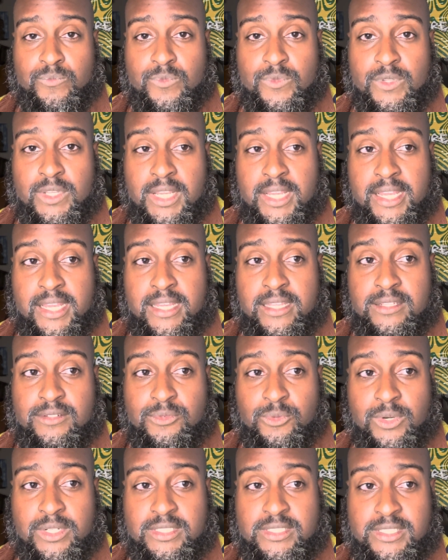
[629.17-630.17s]

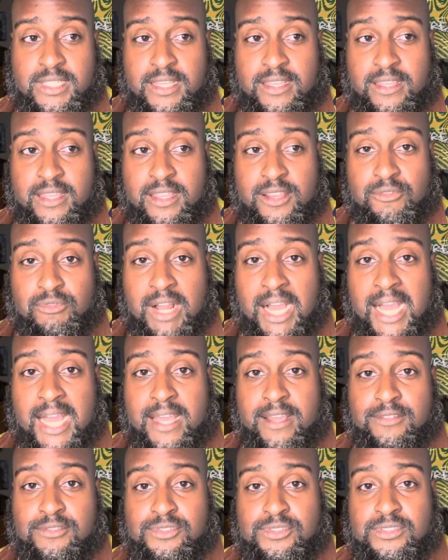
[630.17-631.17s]
And once he
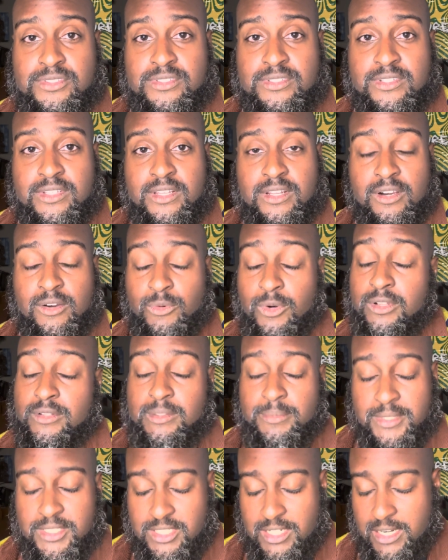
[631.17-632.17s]
arrives, well,
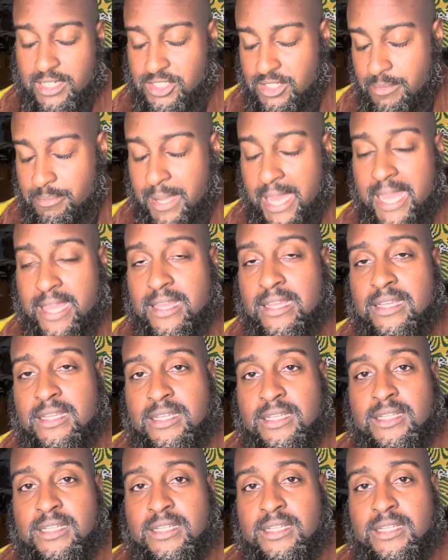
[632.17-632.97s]
let me jump back.